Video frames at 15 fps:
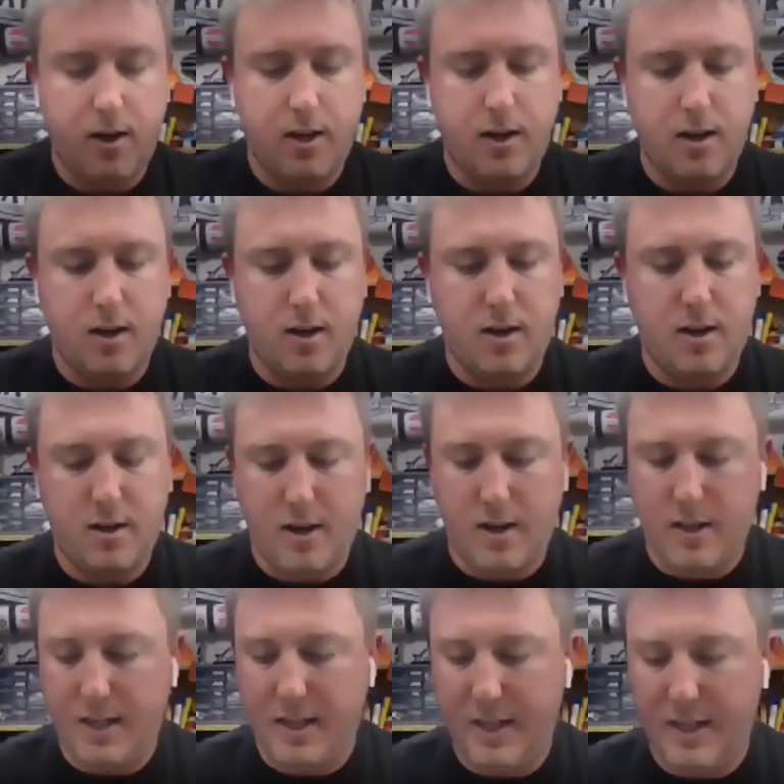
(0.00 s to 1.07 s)
and
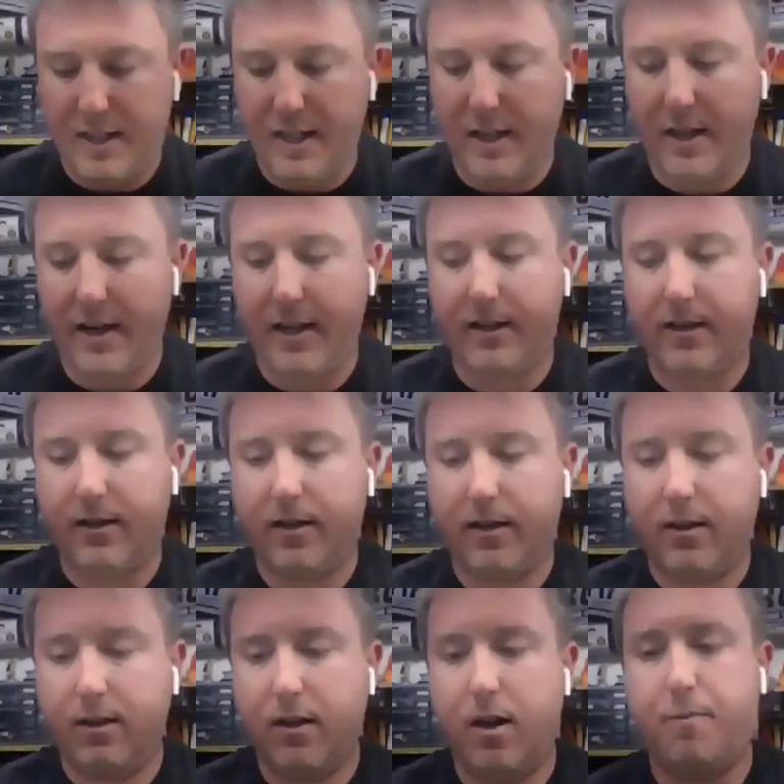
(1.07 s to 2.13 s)
uh, LED tea lights.
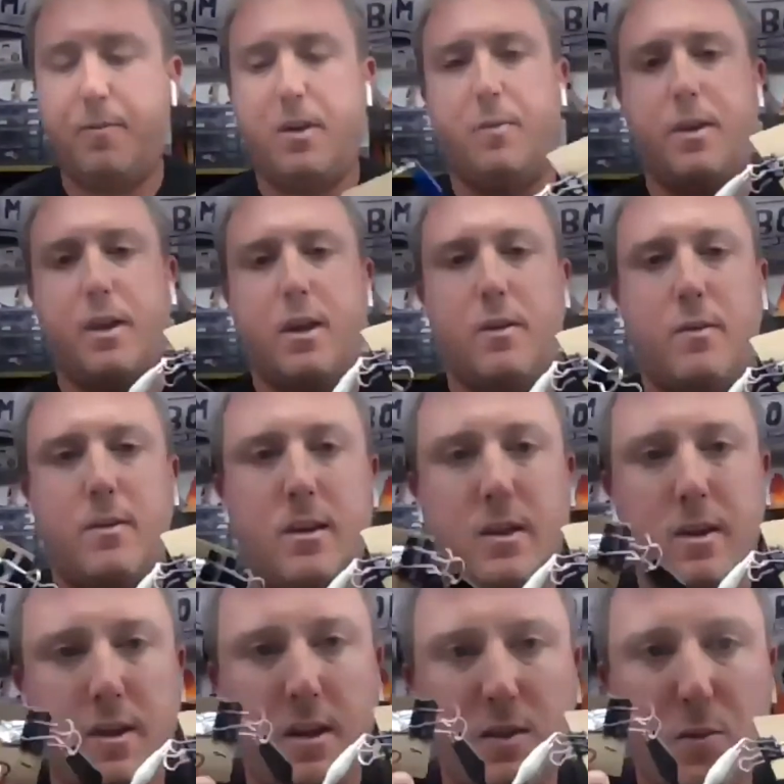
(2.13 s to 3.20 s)
Up oh, here we go.
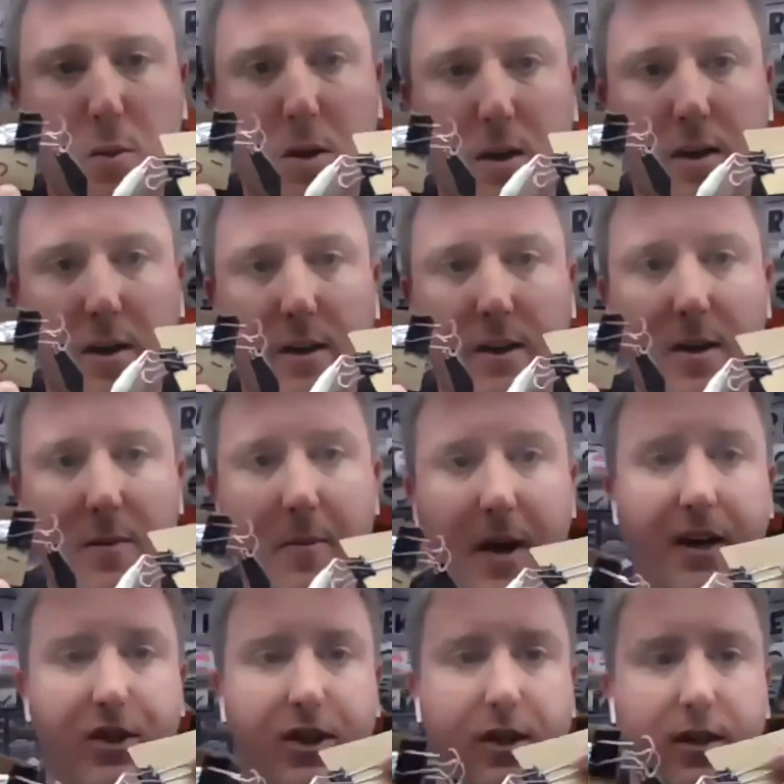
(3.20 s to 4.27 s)
It's working. The
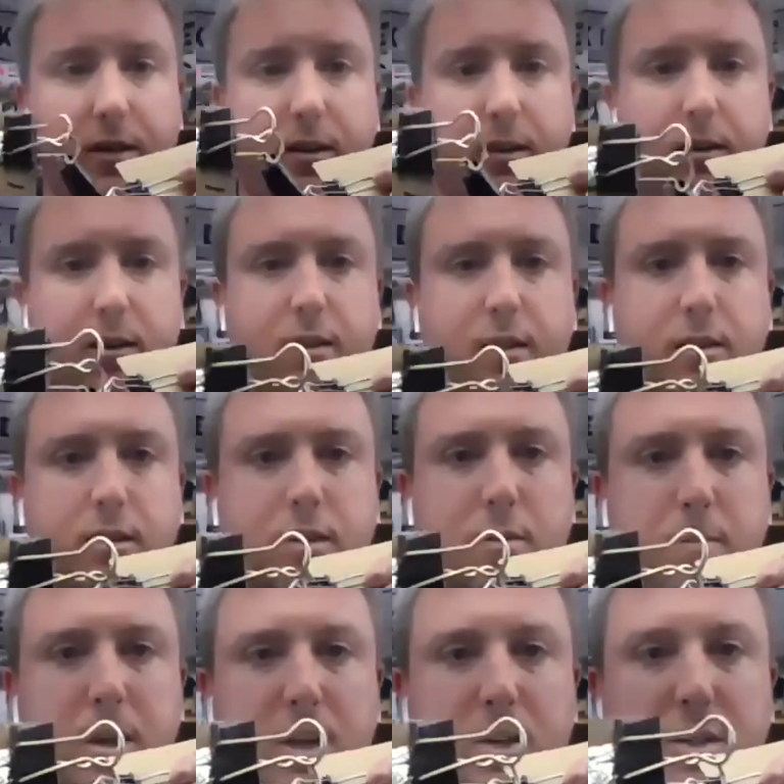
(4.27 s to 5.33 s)
magic,
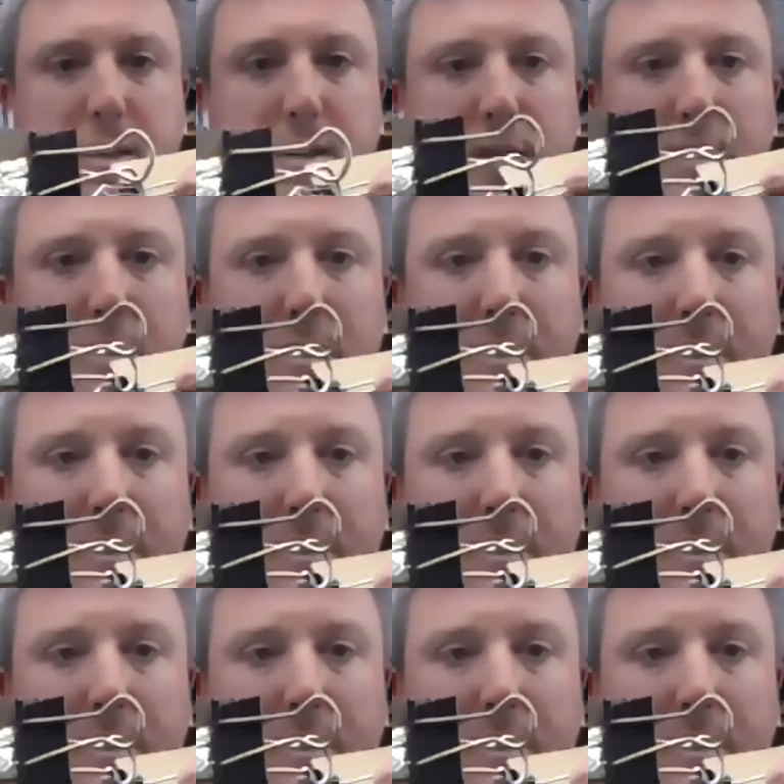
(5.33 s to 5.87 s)
the hmm. magic.